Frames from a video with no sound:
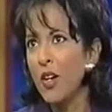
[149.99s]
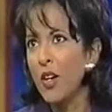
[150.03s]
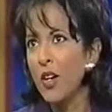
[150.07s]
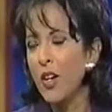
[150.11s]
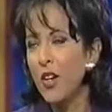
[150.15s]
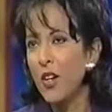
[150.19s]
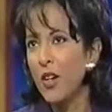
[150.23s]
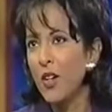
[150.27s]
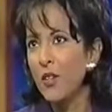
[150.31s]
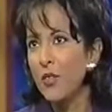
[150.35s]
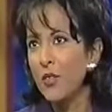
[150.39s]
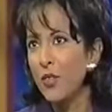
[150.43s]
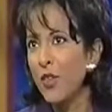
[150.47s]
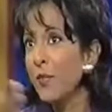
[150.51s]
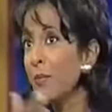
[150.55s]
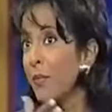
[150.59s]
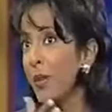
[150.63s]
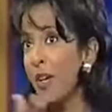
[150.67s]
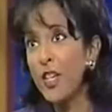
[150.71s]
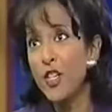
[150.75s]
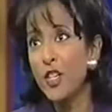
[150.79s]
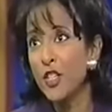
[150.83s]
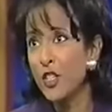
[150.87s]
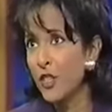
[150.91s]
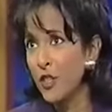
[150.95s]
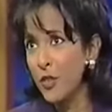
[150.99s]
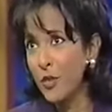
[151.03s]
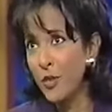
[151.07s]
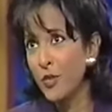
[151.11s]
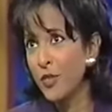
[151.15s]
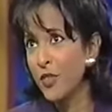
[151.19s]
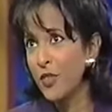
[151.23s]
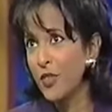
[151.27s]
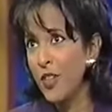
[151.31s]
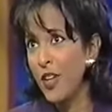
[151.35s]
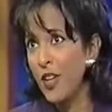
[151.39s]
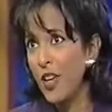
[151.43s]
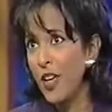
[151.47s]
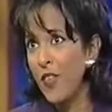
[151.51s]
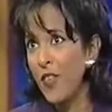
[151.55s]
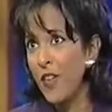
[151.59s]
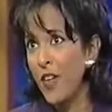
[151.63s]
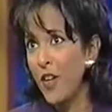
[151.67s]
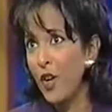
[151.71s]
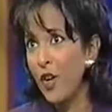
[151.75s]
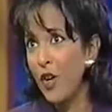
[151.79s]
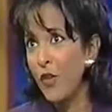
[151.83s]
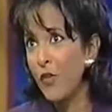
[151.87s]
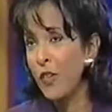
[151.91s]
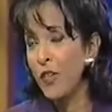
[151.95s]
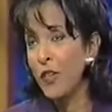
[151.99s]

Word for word: uh, front page news. And right. They are